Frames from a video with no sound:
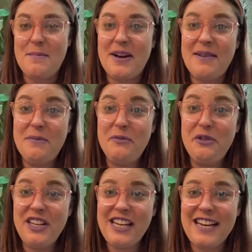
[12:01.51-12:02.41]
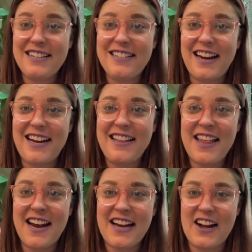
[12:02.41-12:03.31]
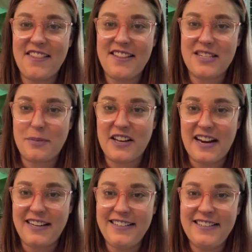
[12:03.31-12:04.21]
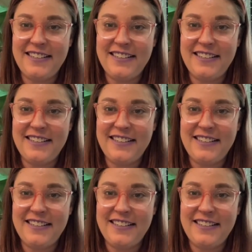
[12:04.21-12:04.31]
But I'm really excited that I got this plant,